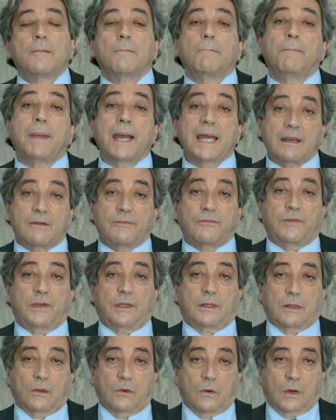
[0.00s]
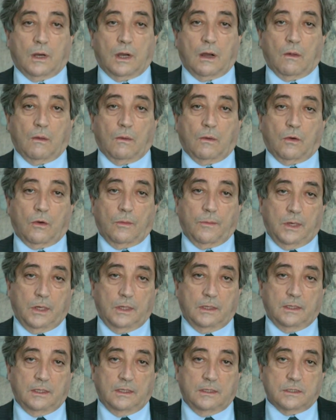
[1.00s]
benefit local
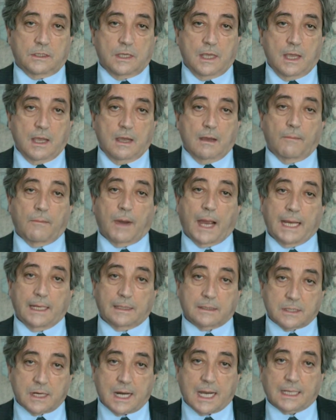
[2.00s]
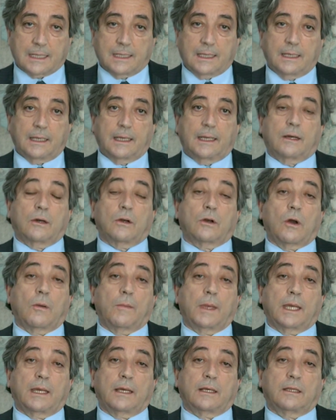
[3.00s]
communities by attracting
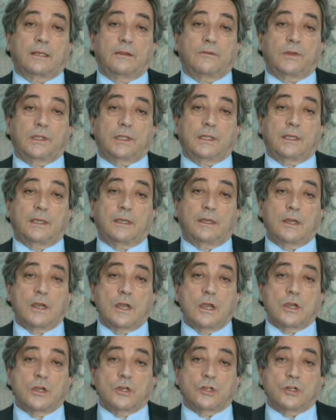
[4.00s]
economic activity,